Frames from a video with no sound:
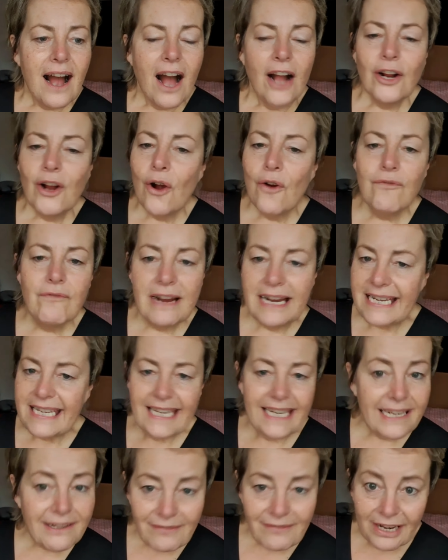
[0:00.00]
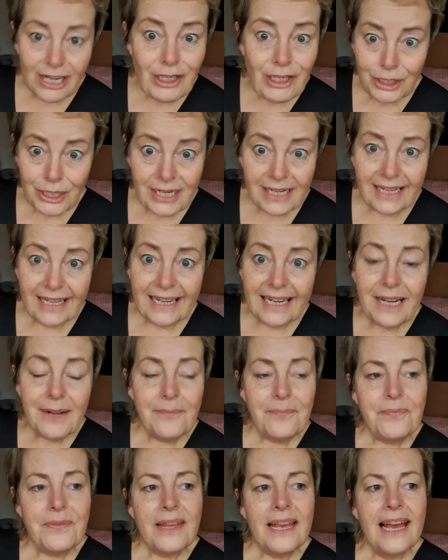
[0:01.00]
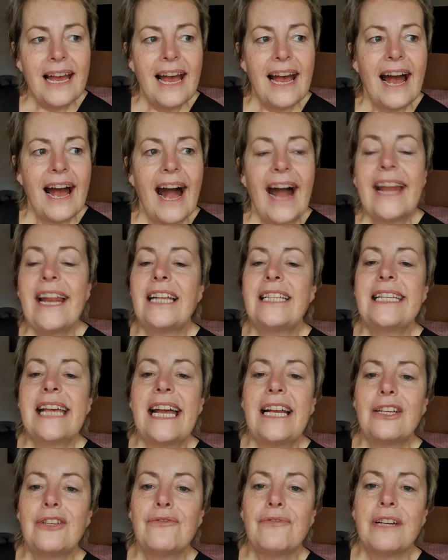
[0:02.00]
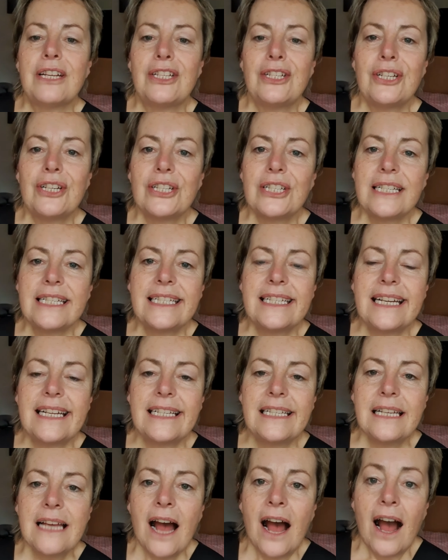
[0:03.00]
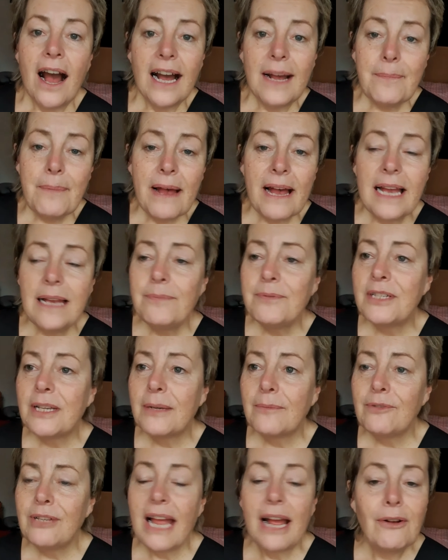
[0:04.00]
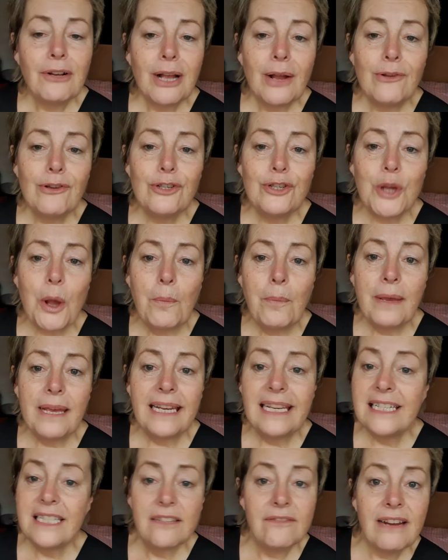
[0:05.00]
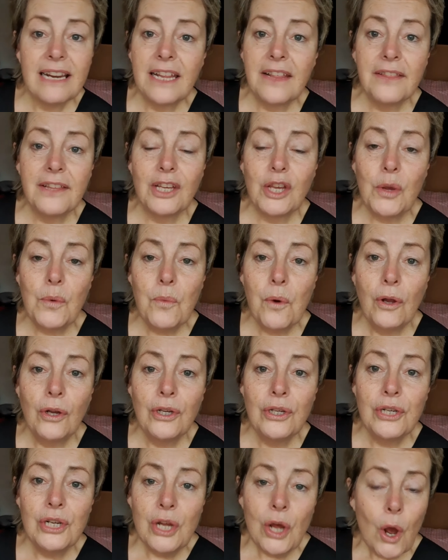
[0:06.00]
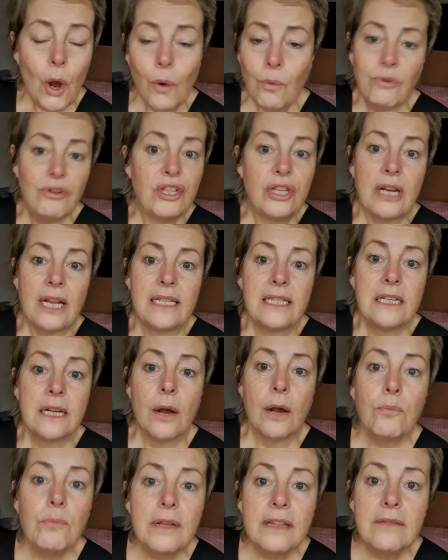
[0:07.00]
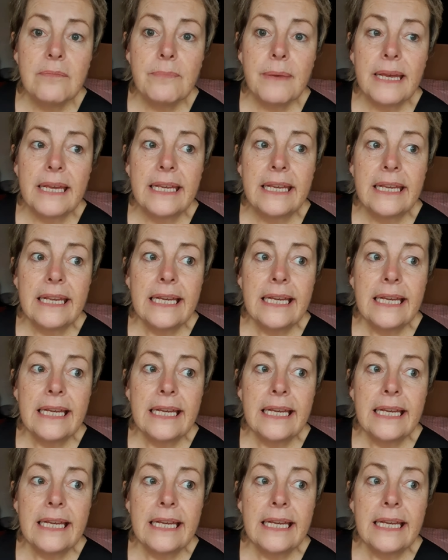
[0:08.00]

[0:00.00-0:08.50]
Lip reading: I got ready eventually and I text Richard and said, "Hi babes, I'm now going shopping. Is there anything you want or would you like to come with me?"